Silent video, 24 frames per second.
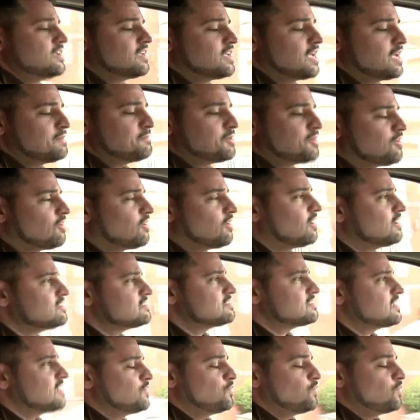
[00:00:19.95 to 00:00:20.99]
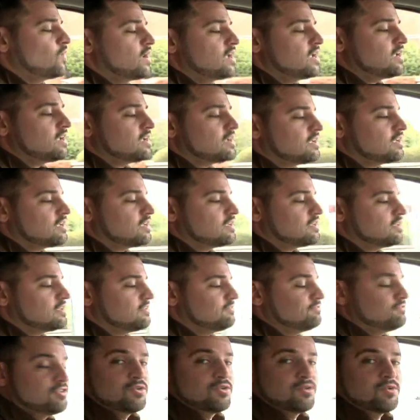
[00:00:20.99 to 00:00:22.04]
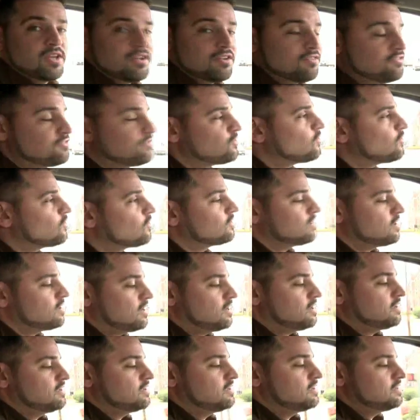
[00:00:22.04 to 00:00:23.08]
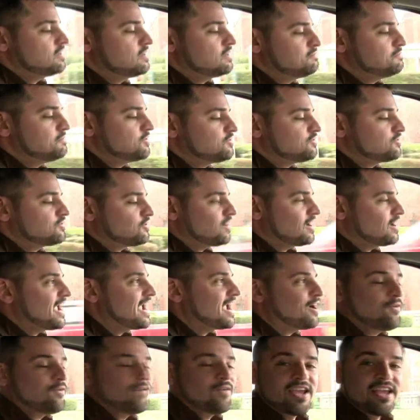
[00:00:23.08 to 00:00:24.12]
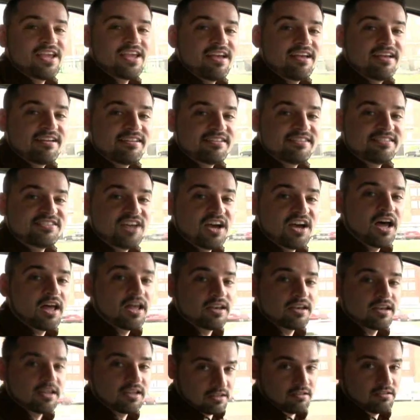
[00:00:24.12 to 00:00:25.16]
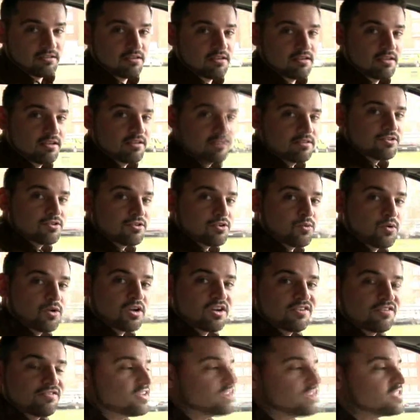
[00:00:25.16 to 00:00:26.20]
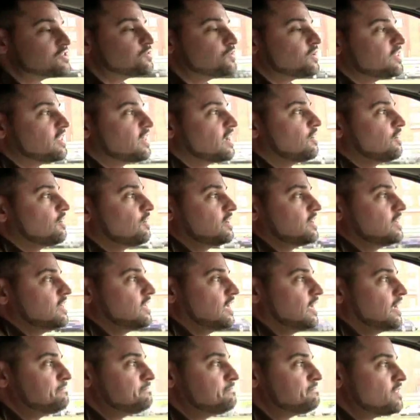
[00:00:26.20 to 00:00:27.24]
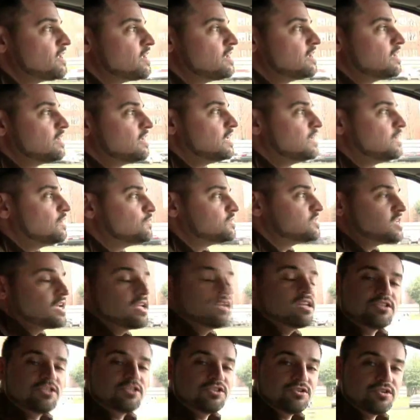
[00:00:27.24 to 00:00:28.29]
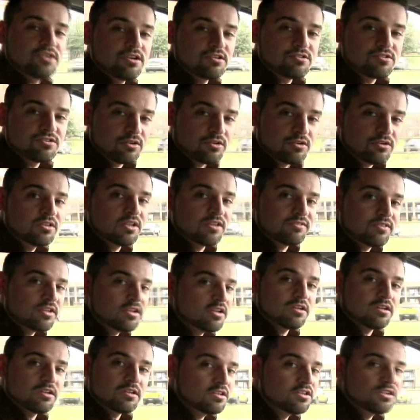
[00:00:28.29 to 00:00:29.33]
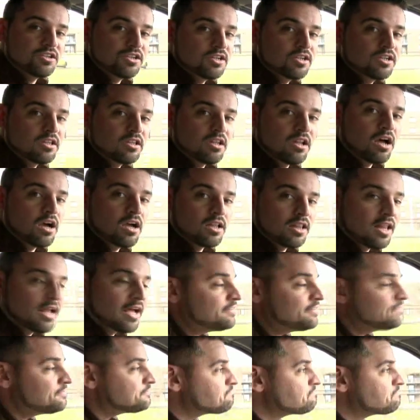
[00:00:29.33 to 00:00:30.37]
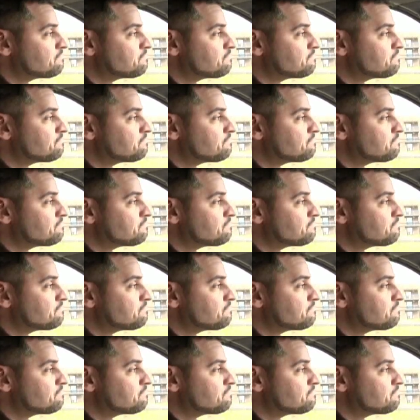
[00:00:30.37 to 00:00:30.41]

came across a wake viewing for Mr. Harry Dunn. So we're going to visit with Harry today. He was 82 years old, lived a good, long life,